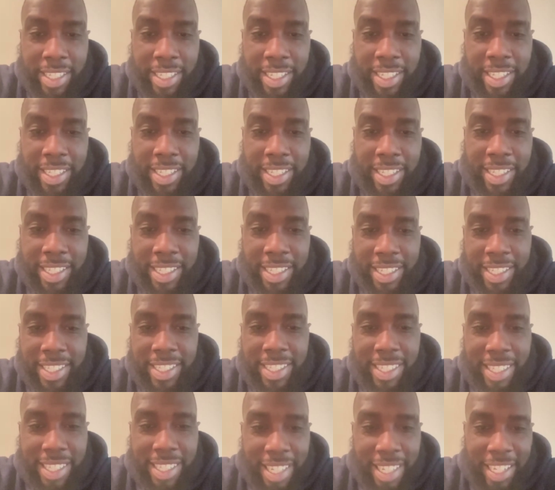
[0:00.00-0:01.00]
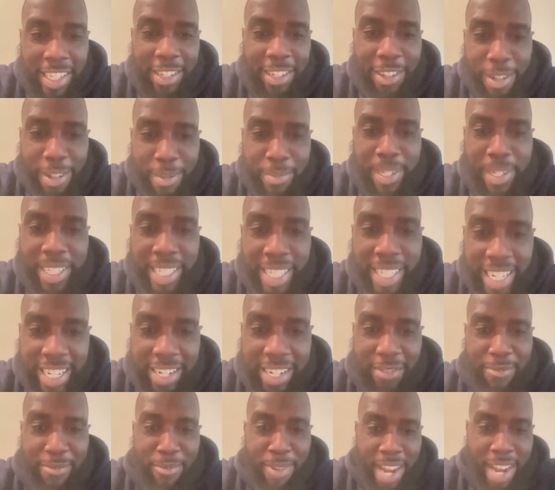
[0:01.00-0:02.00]
Uh, hello, I'm
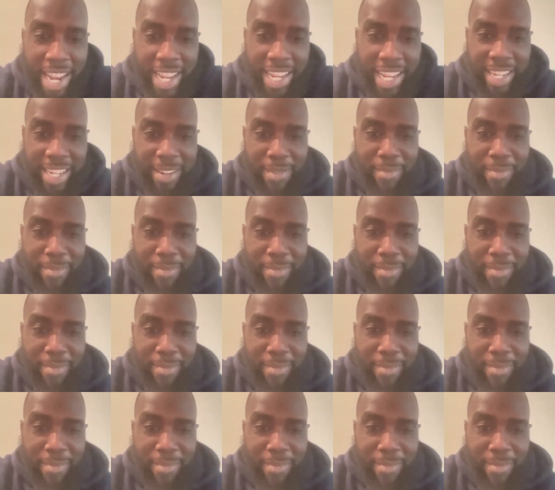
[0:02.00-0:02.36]
Adina White,